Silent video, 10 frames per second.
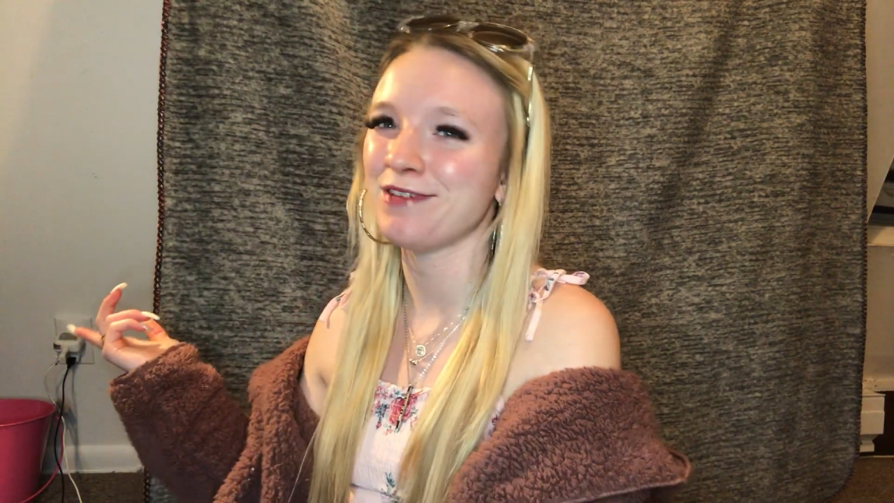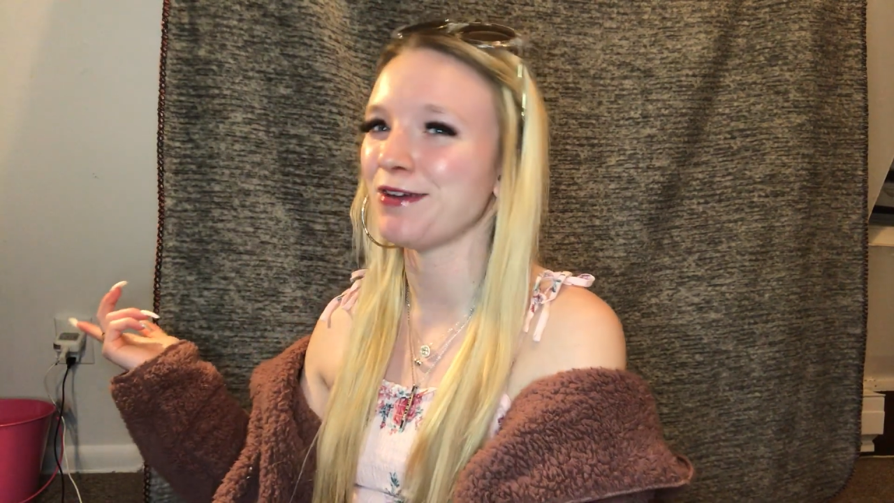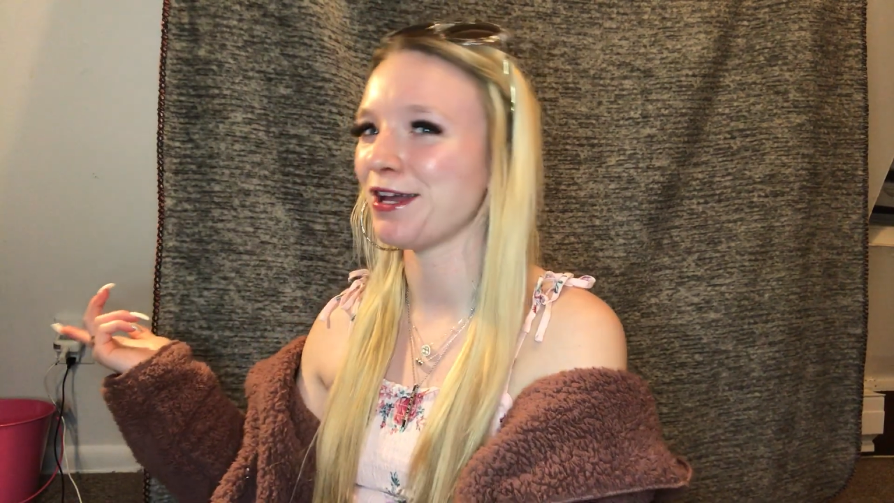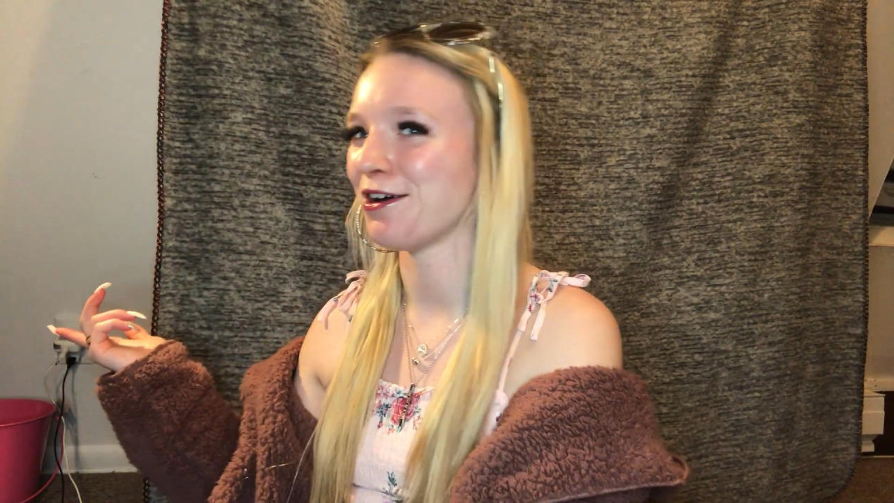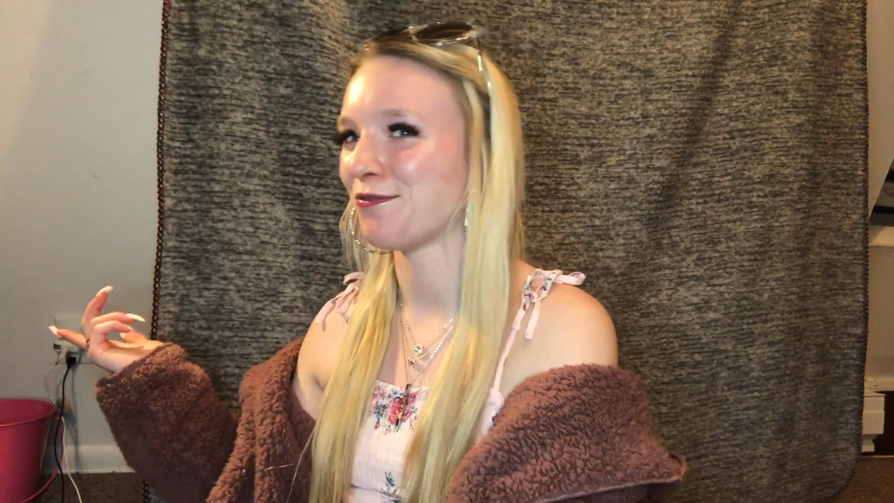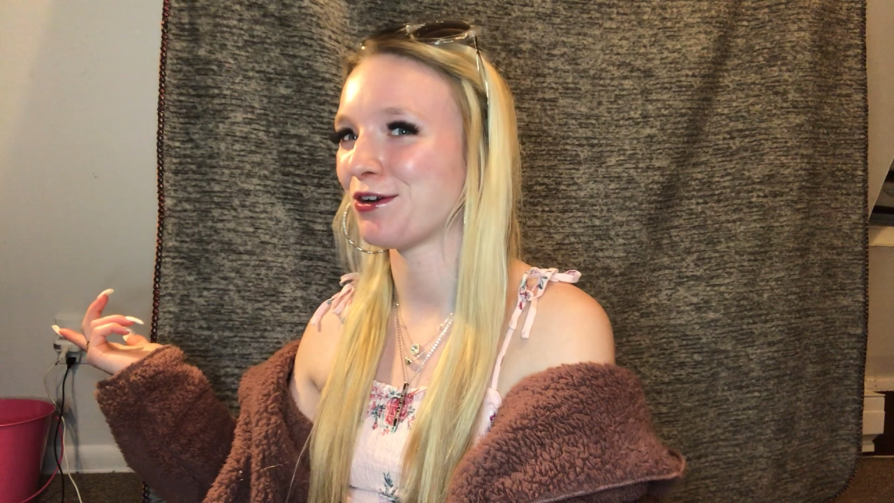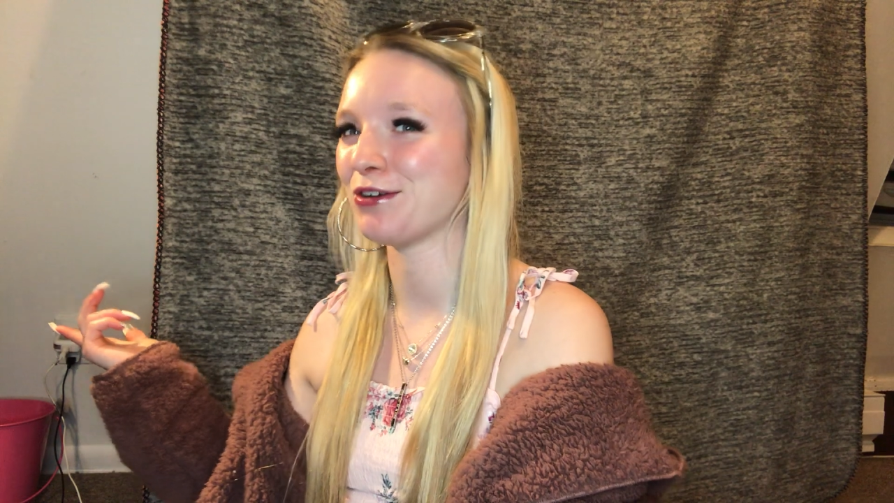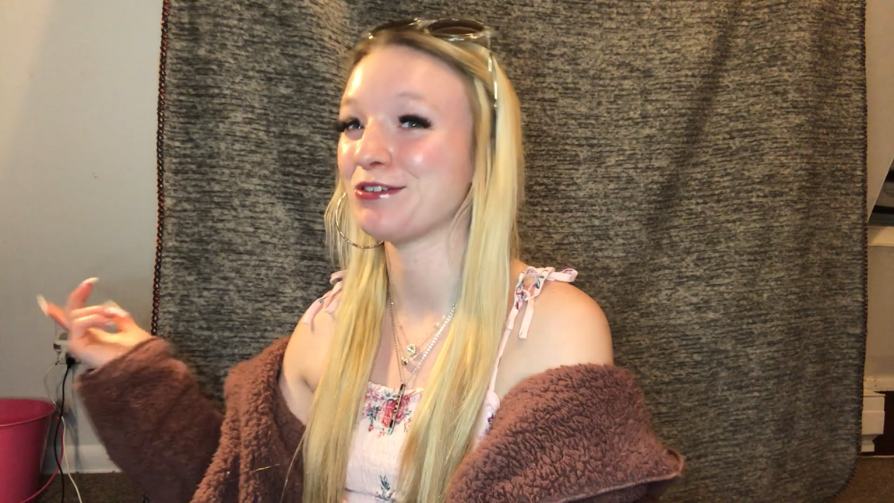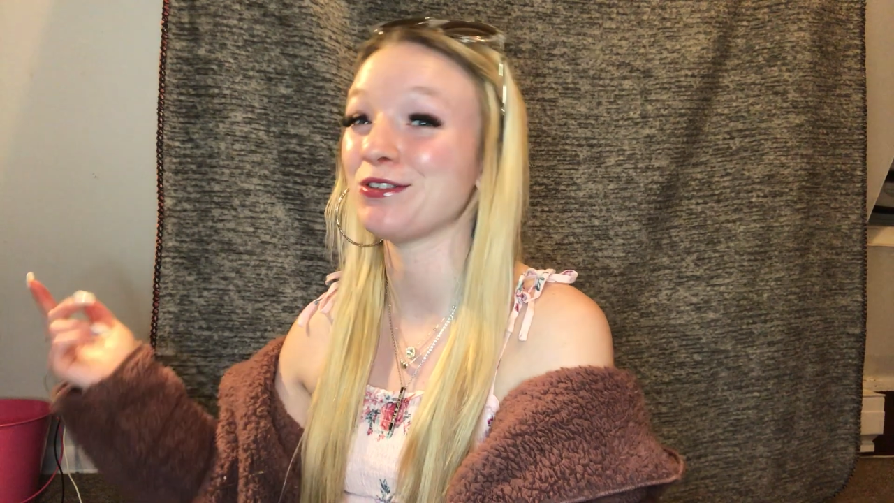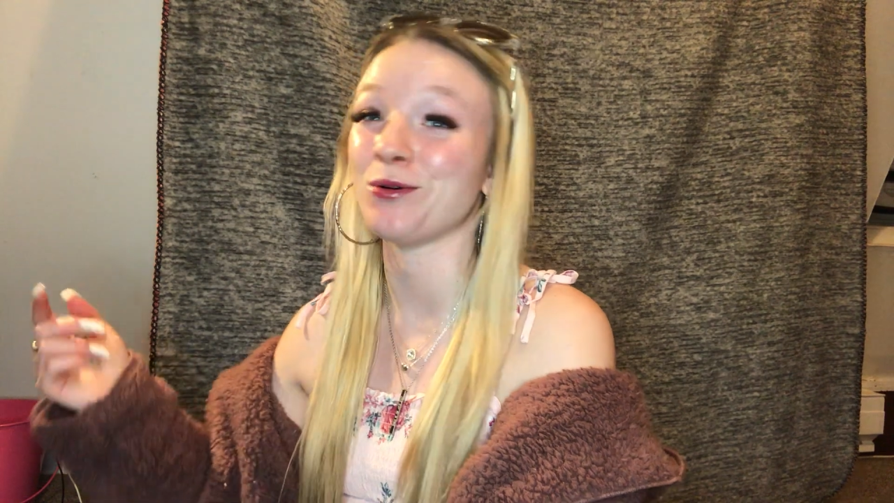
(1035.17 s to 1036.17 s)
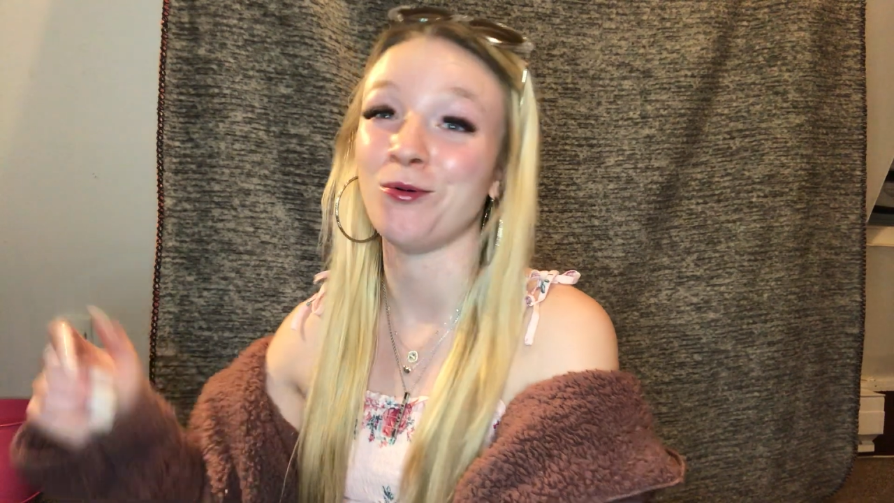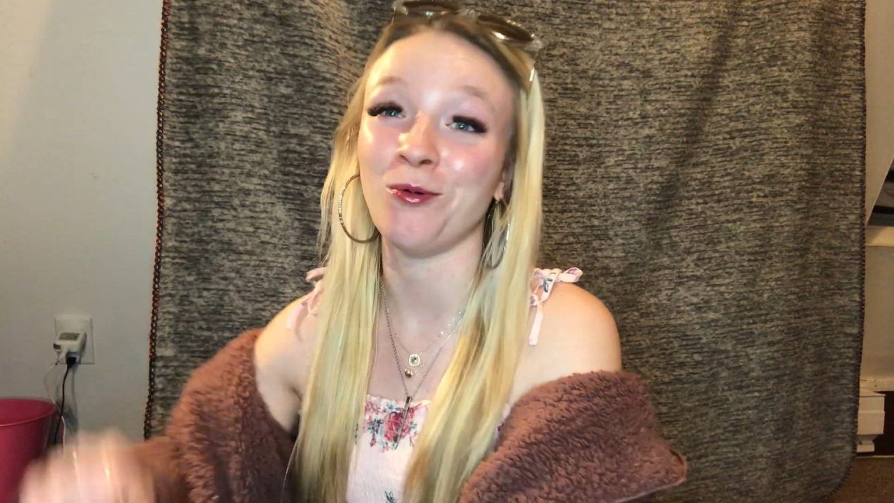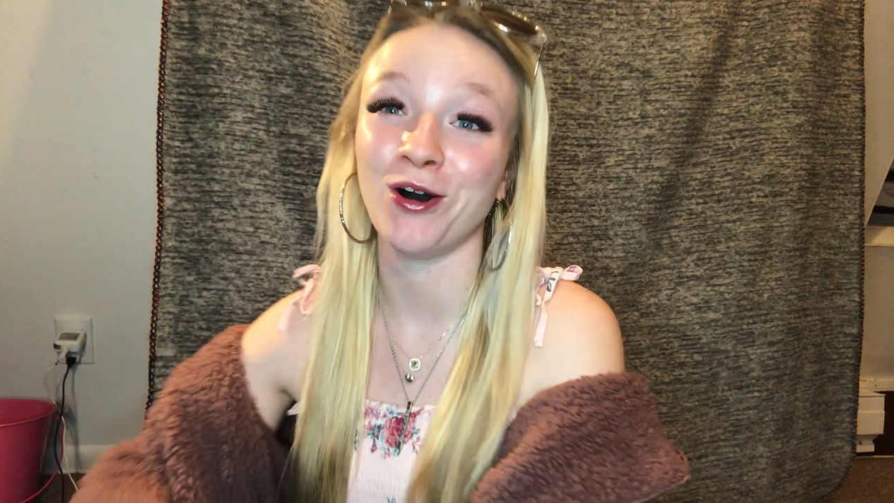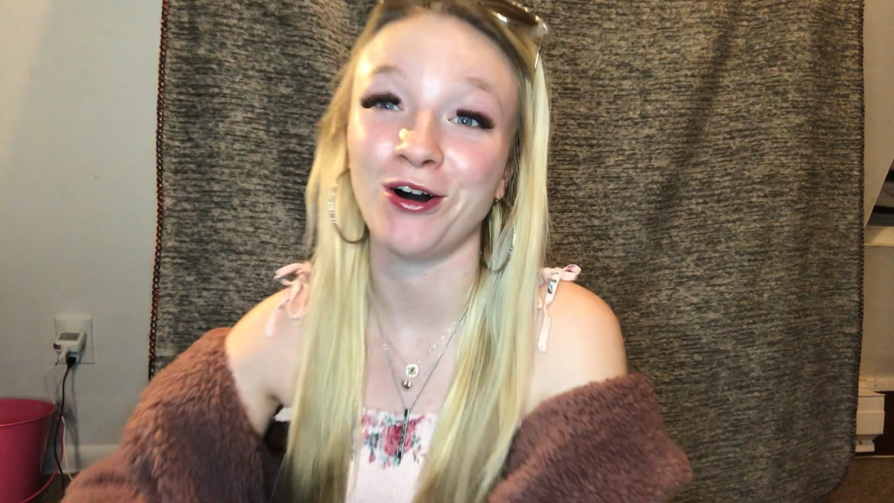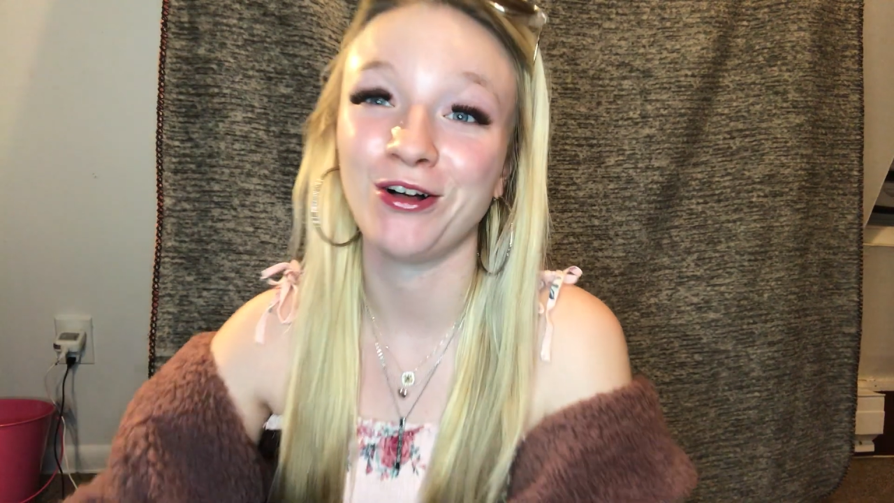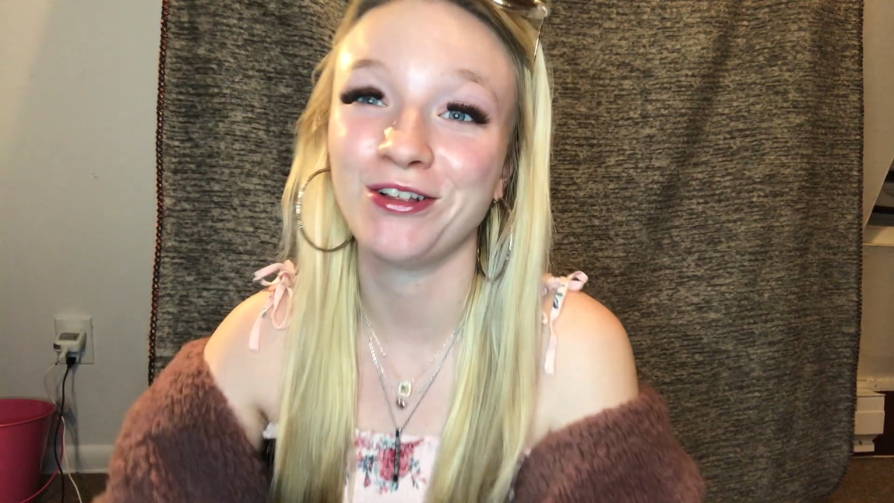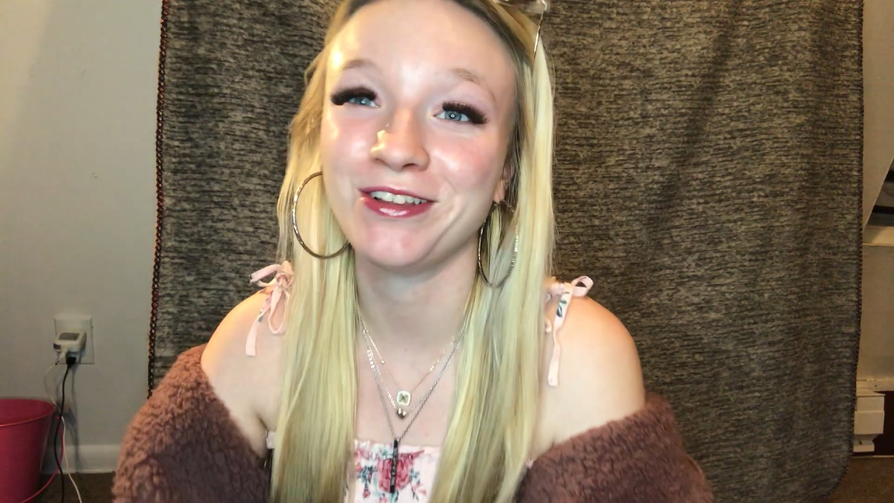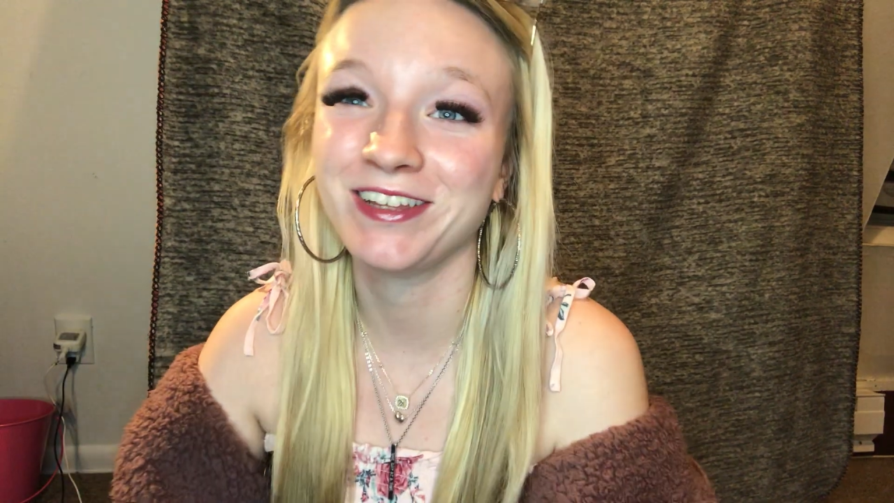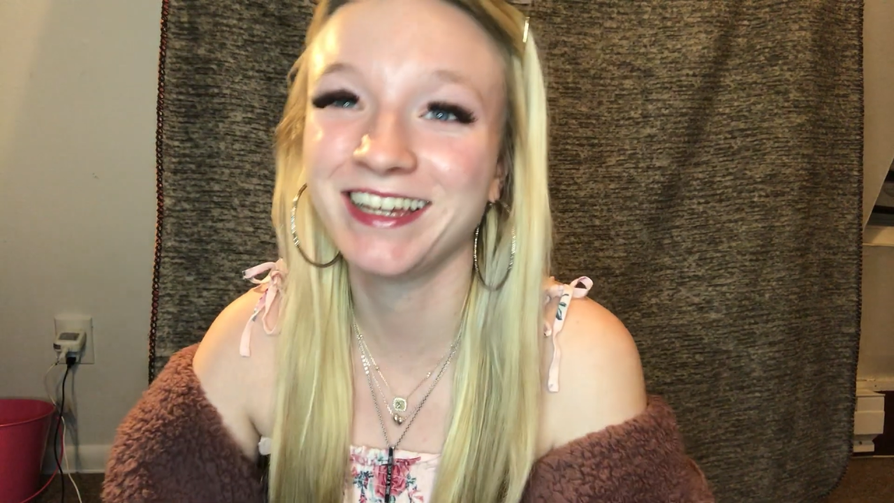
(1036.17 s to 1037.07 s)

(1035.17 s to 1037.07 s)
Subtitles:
even cover the wall.